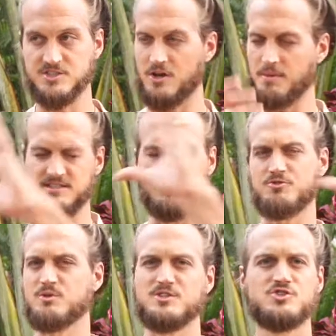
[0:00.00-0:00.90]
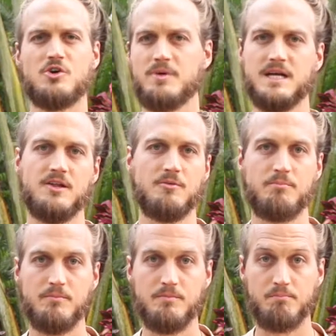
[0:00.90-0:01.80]
saw myself doing so many other
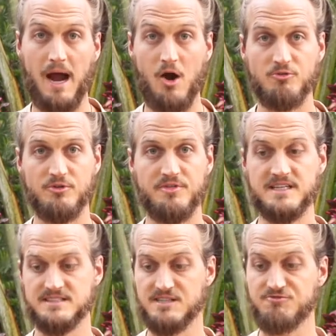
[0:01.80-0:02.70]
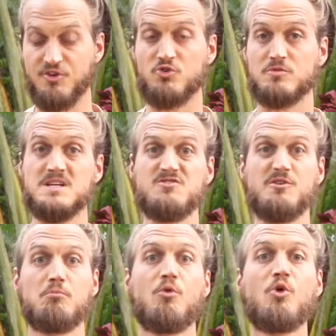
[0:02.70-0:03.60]
powerful things that evoked
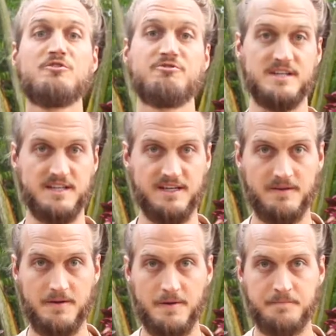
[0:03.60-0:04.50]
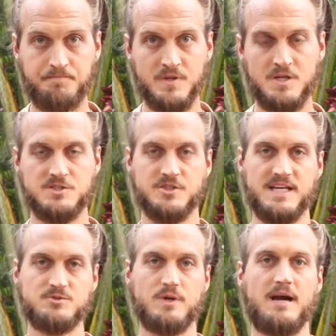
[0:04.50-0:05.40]
even more feeling. So
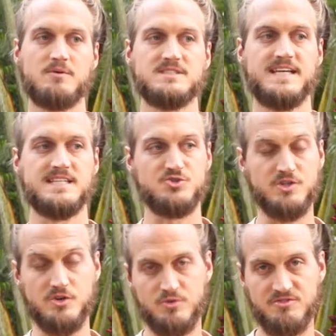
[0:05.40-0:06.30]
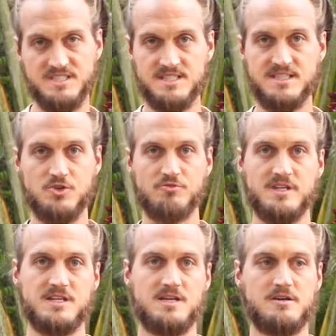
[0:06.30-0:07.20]
that's what I would say is you can revisit this over
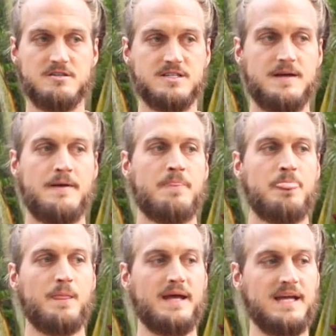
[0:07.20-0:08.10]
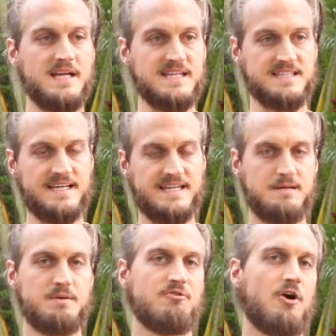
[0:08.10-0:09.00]
the years and it's going to
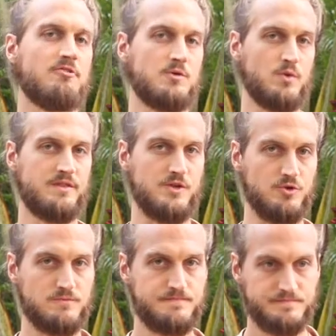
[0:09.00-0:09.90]
keep evolving with you.